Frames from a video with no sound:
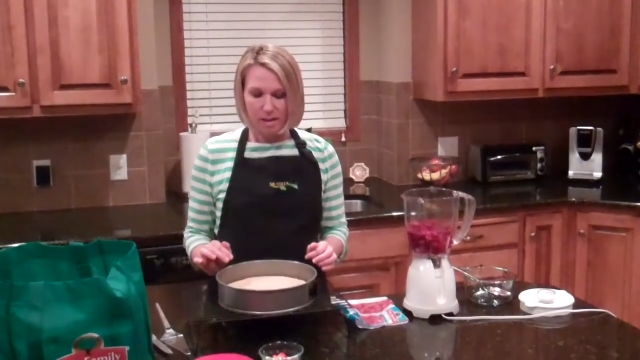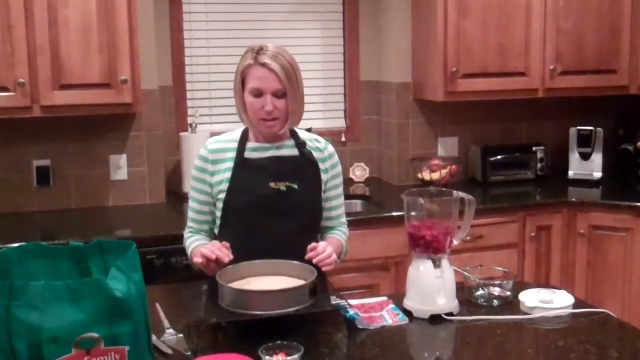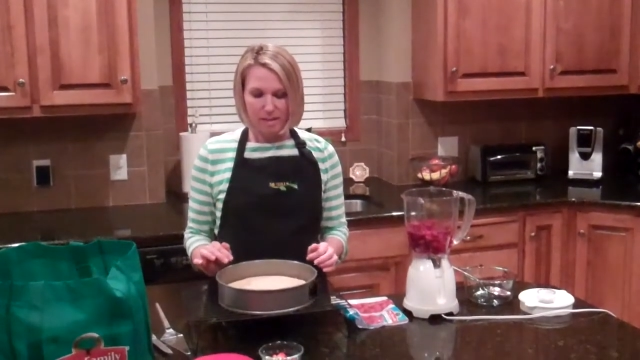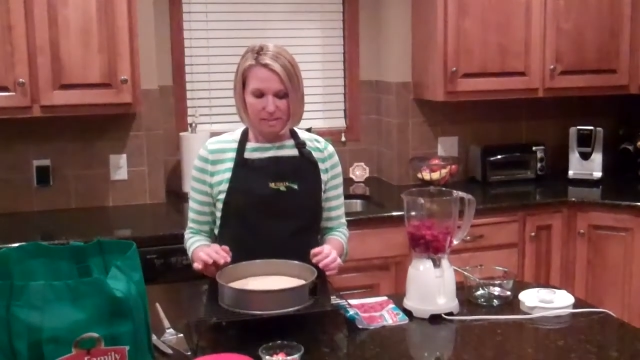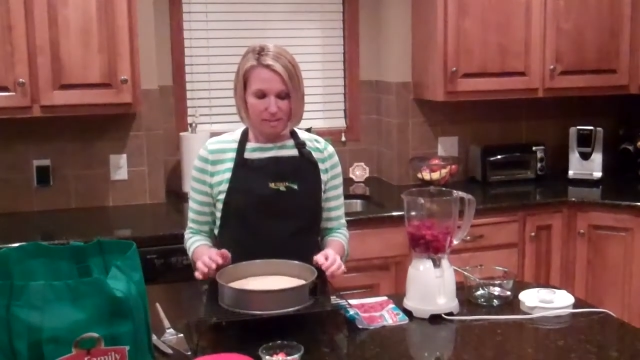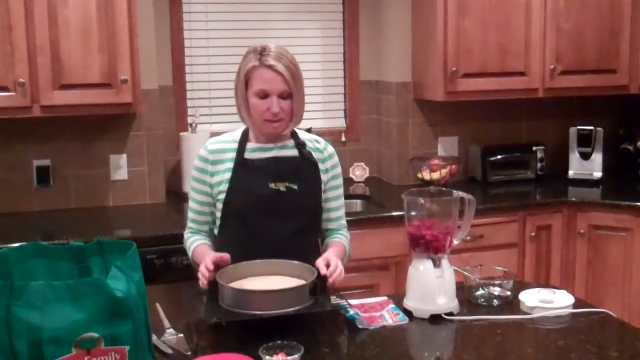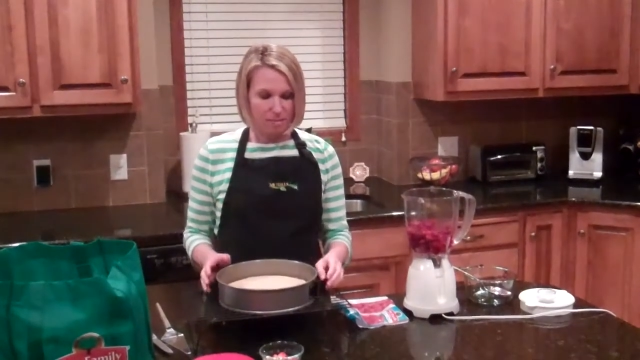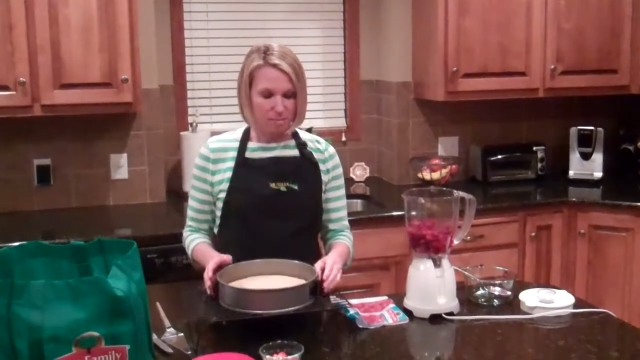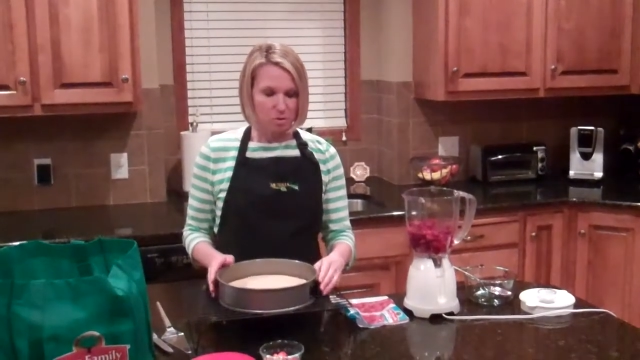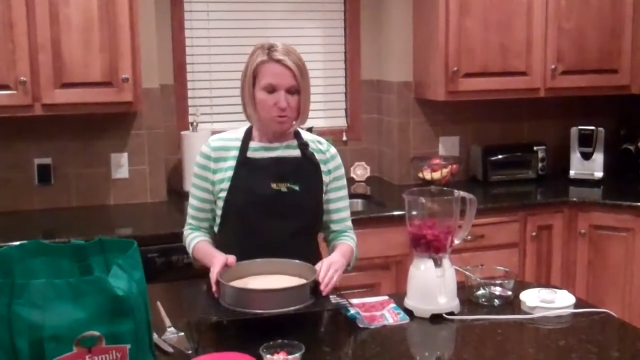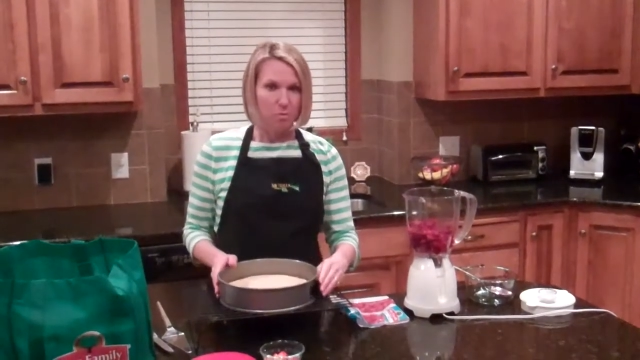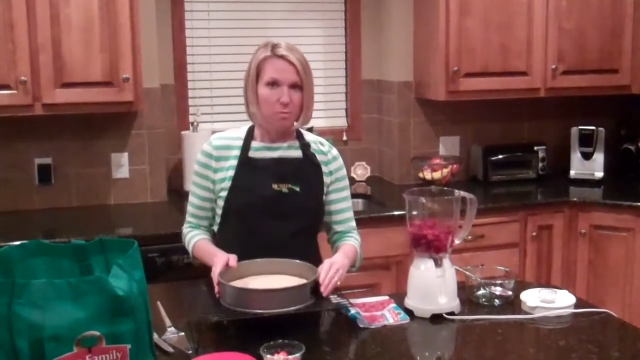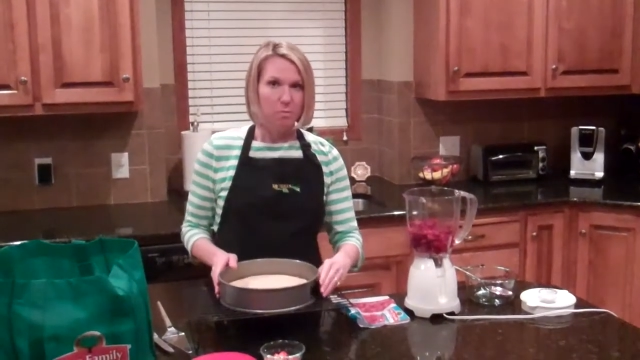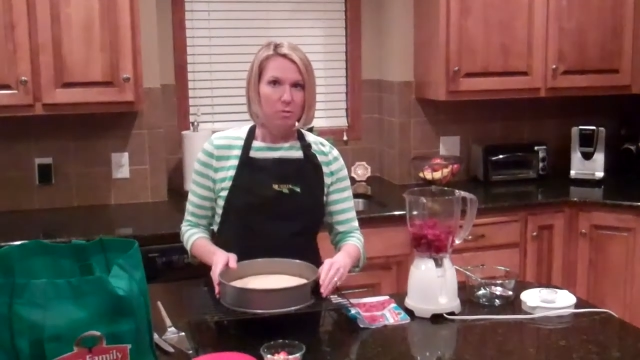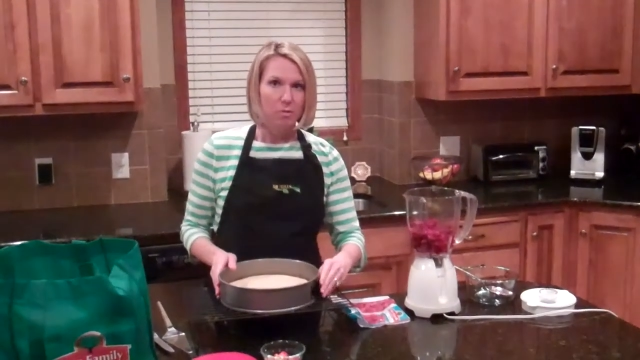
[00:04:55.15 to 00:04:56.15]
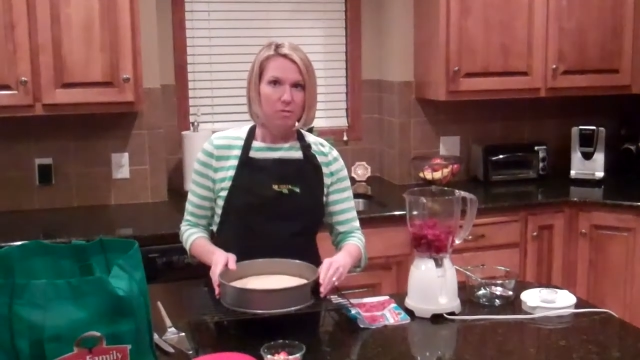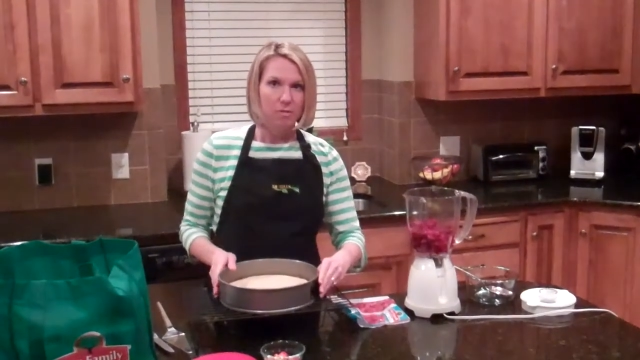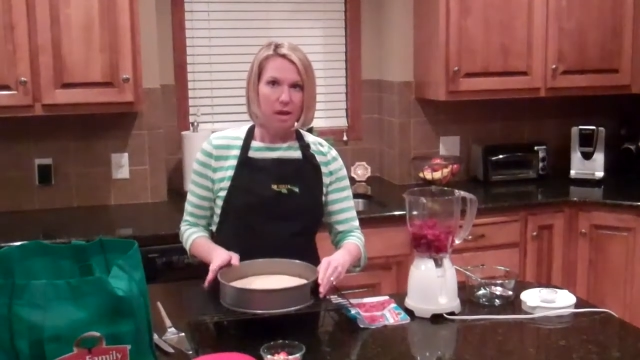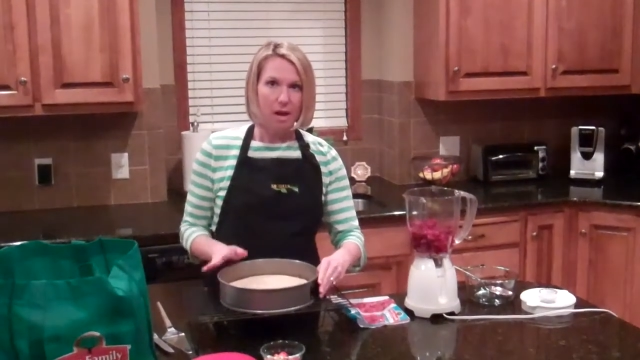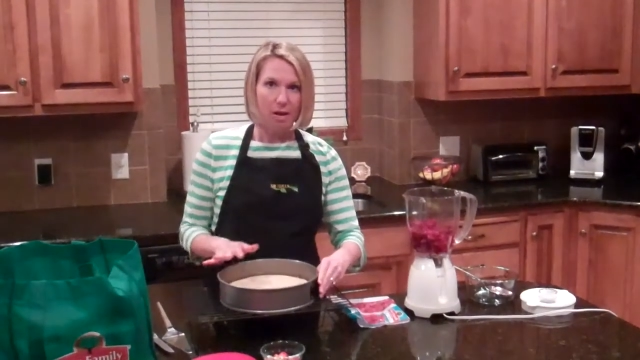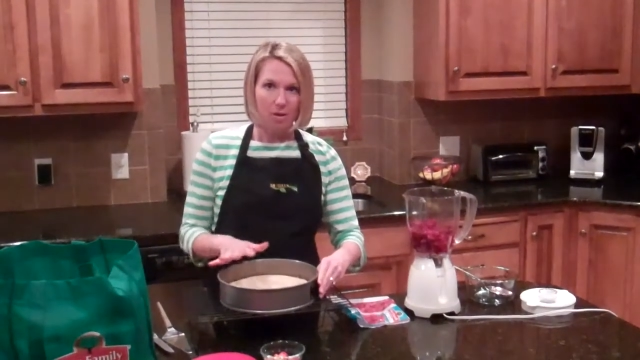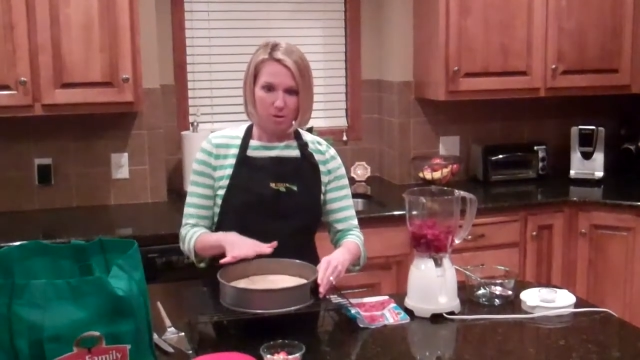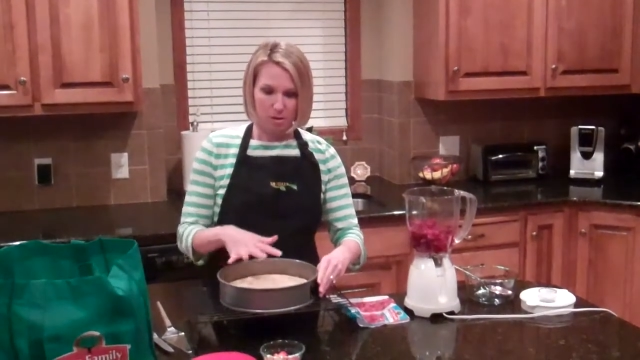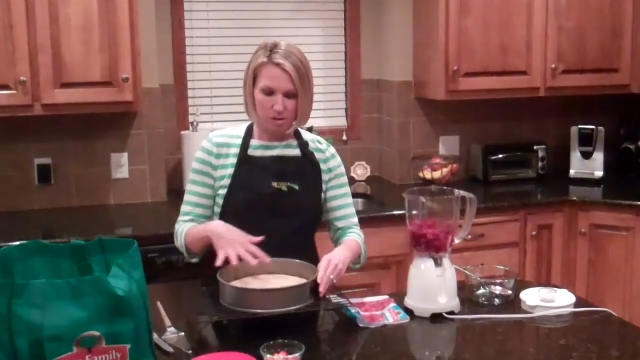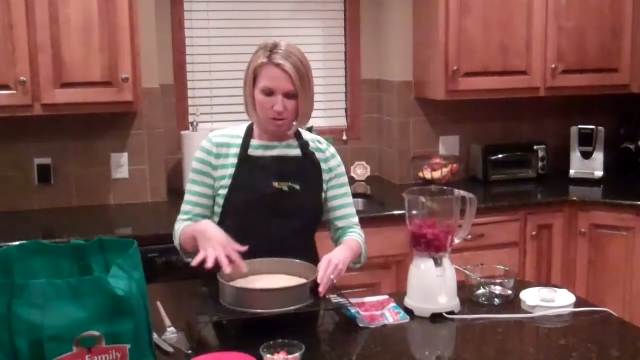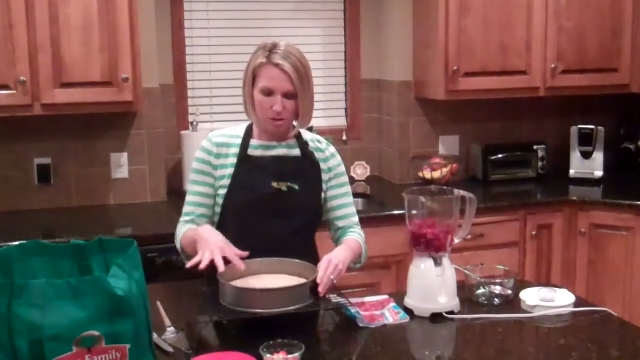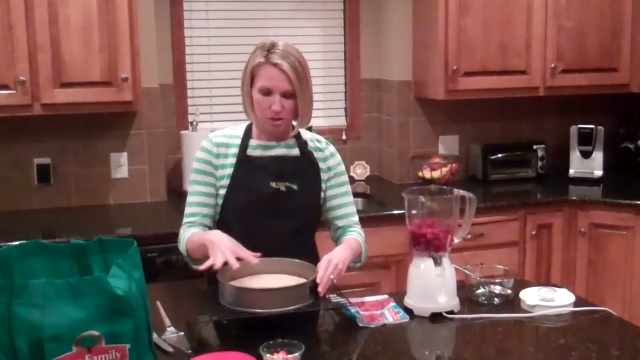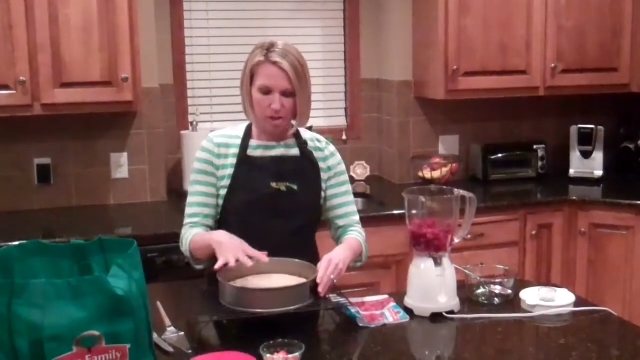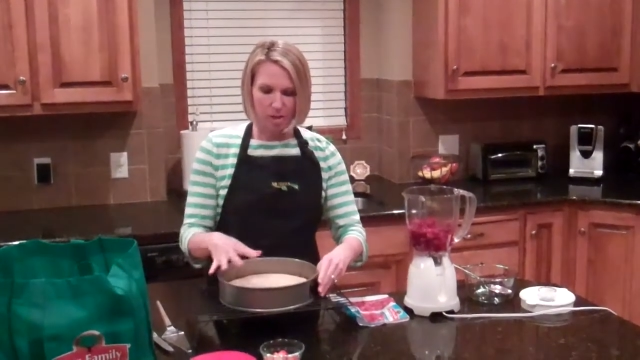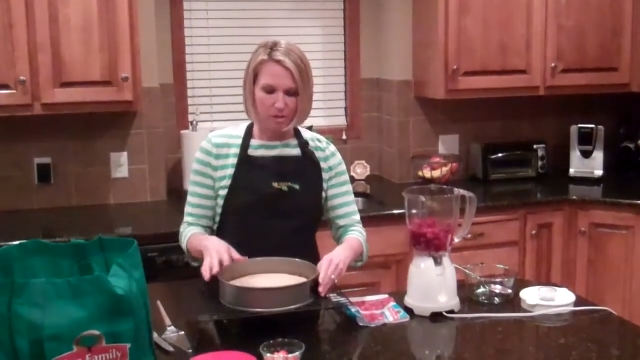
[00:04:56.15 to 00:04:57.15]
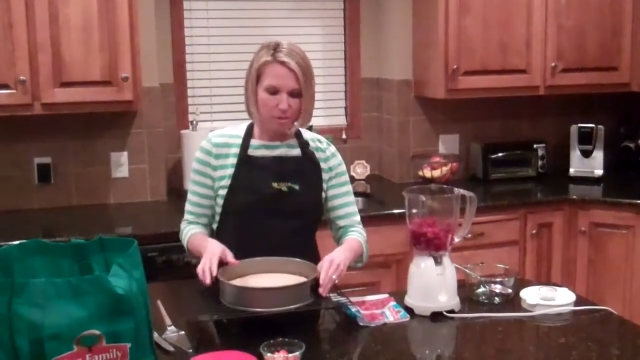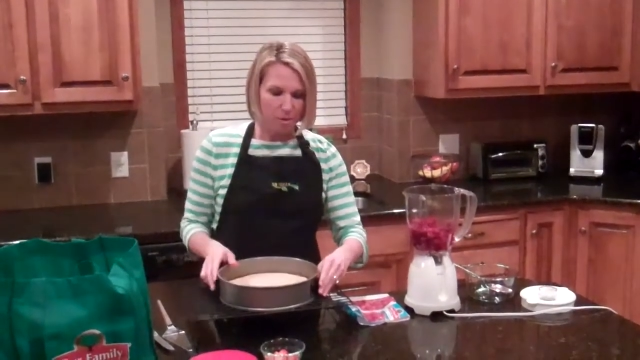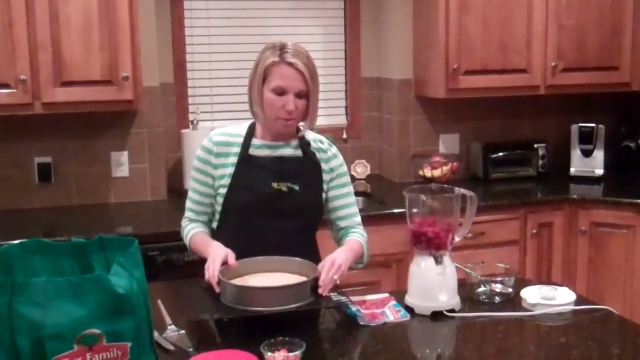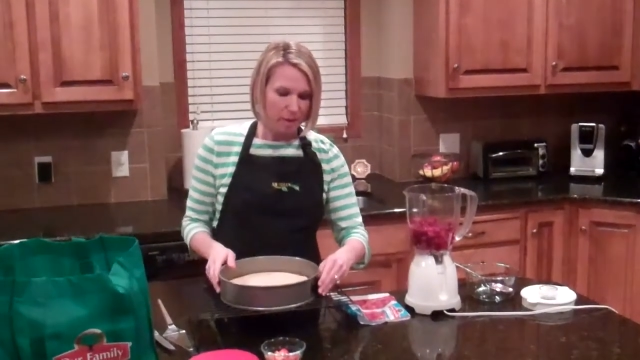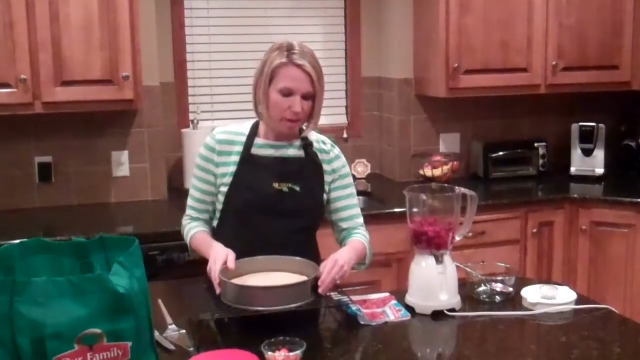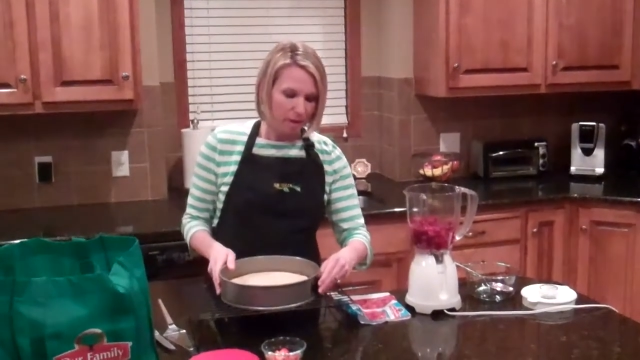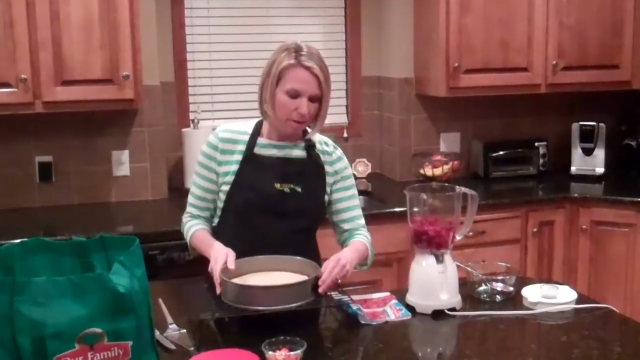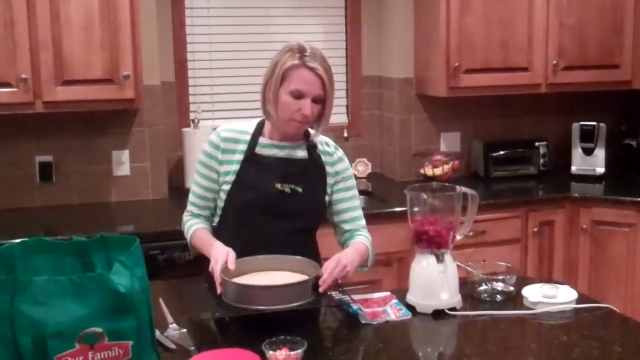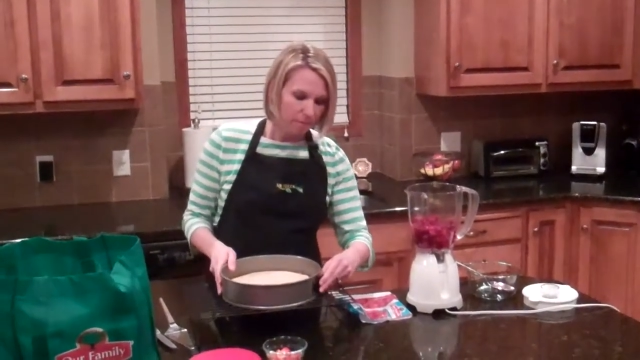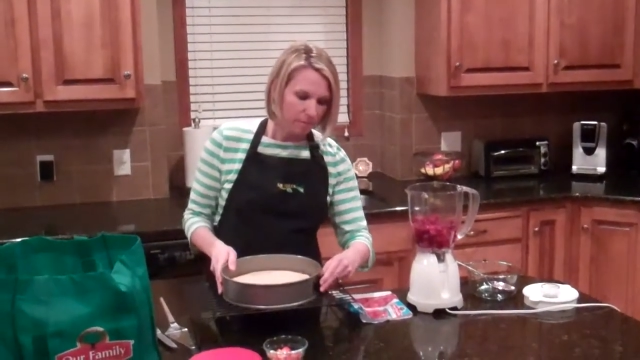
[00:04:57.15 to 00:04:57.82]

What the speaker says: it's time to remove the outer shell of our pan.